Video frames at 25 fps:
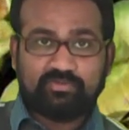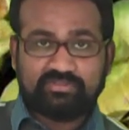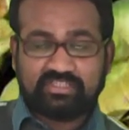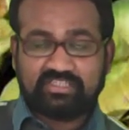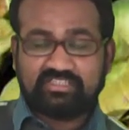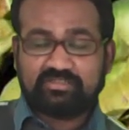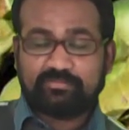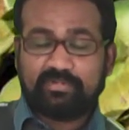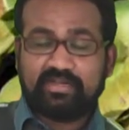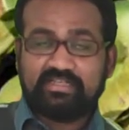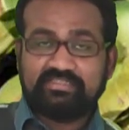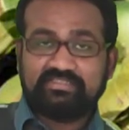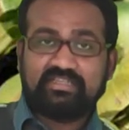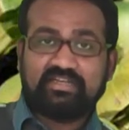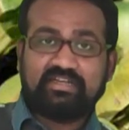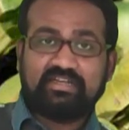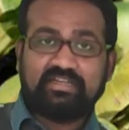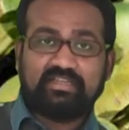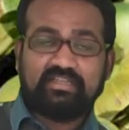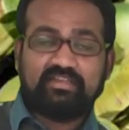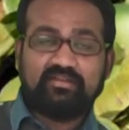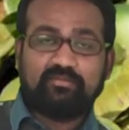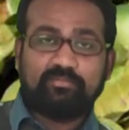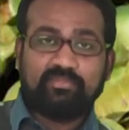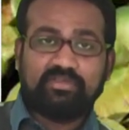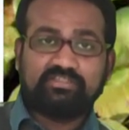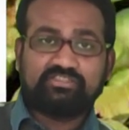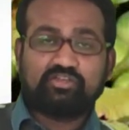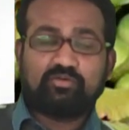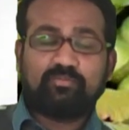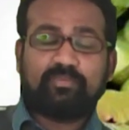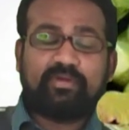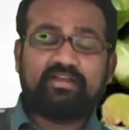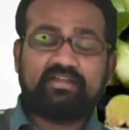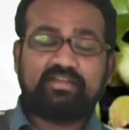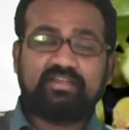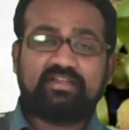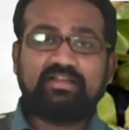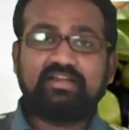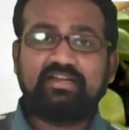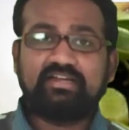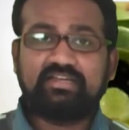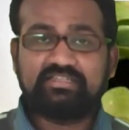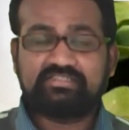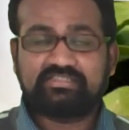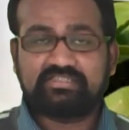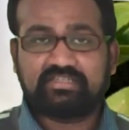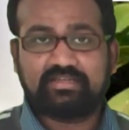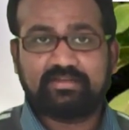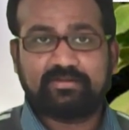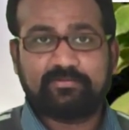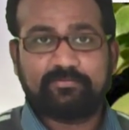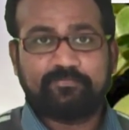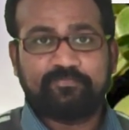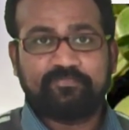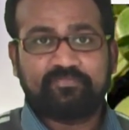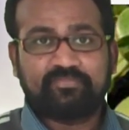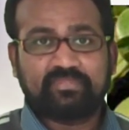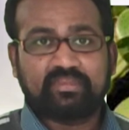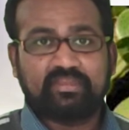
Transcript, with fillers: which are present in mesophytic condition.